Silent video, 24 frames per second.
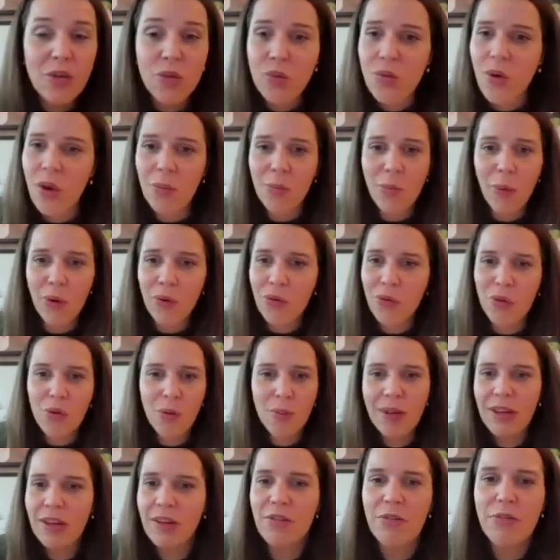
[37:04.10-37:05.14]
need to onboard
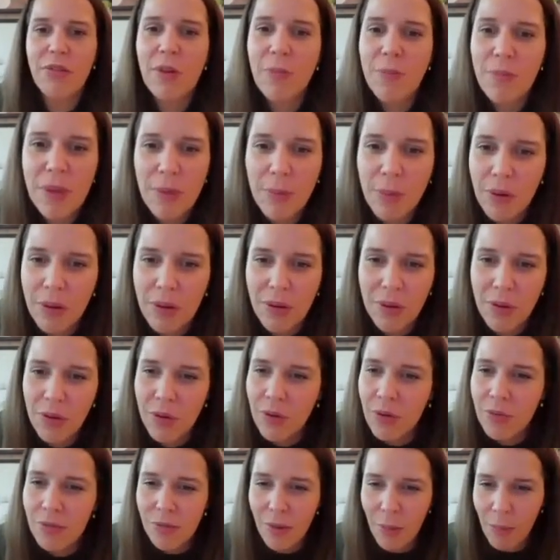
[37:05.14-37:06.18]
so many different people,
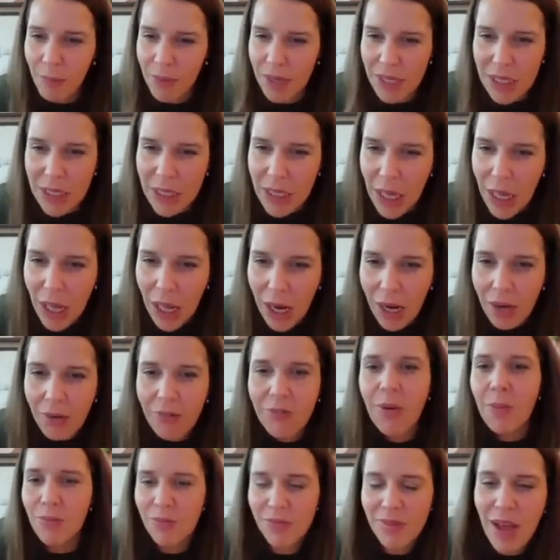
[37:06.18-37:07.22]
from
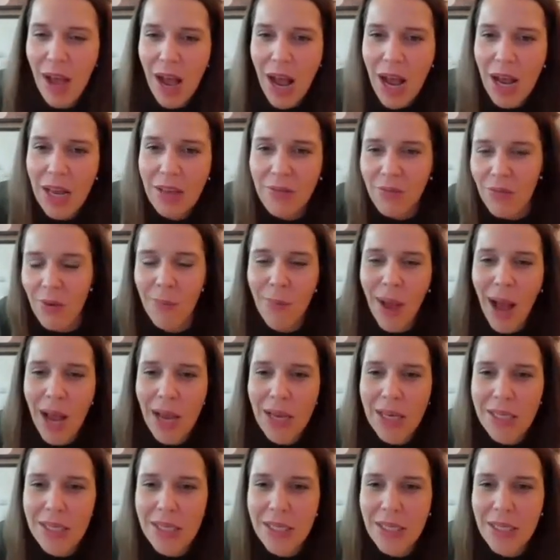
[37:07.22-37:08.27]
legal, from tax, from
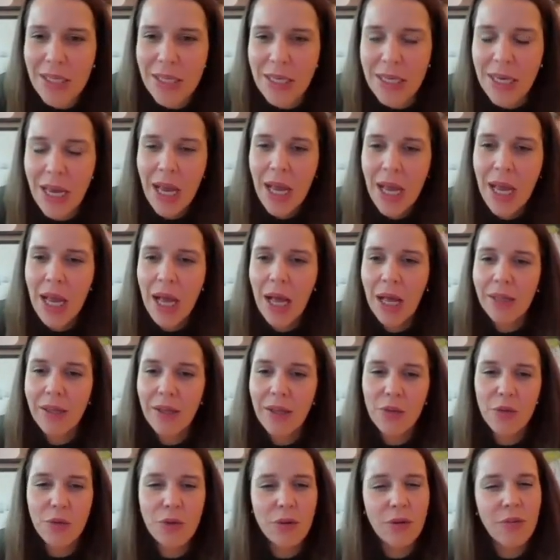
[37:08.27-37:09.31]
IT, and
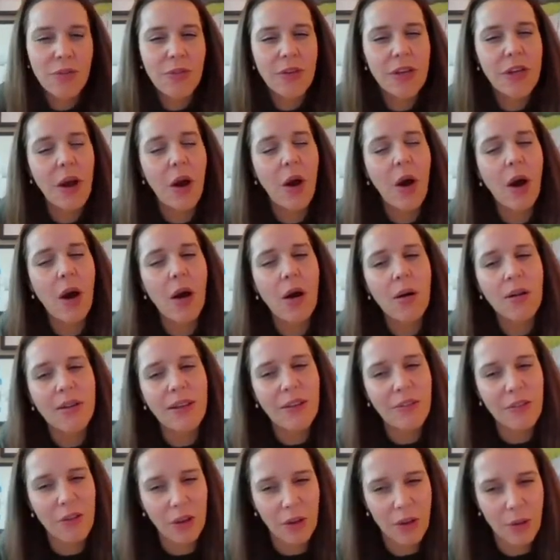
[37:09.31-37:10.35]
then you could think, oh,
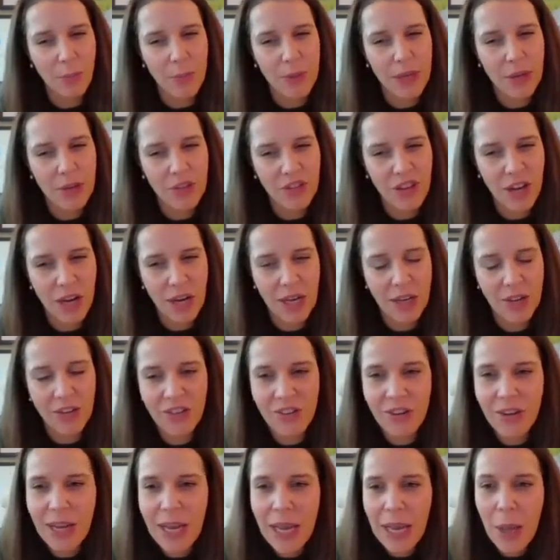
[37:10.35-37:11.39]
that's going to be a
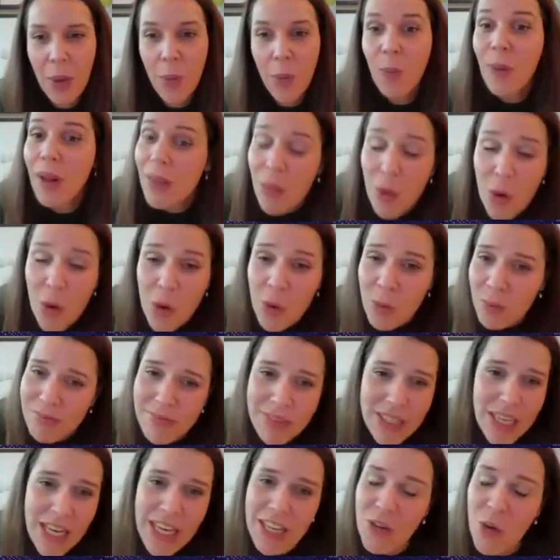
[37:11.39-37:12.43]
challenge. Well, no,
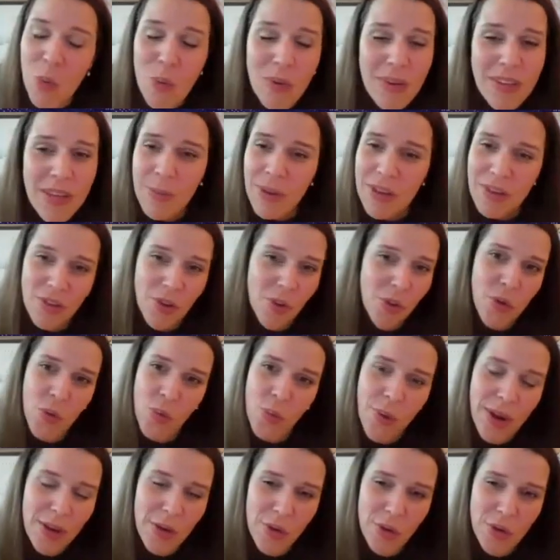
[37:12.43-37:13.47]
it all depends on
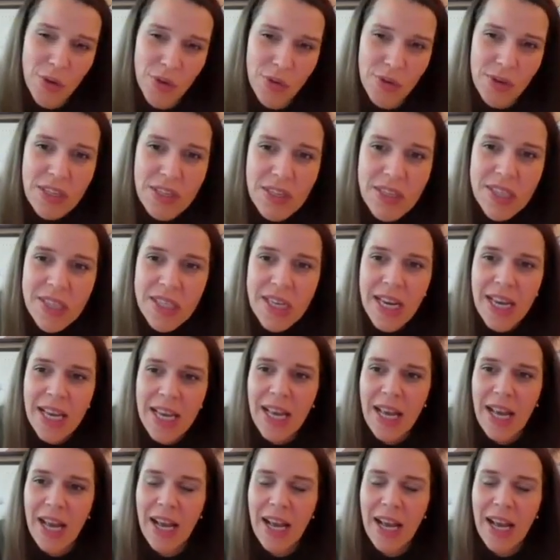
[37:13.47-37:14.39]
the way you do it.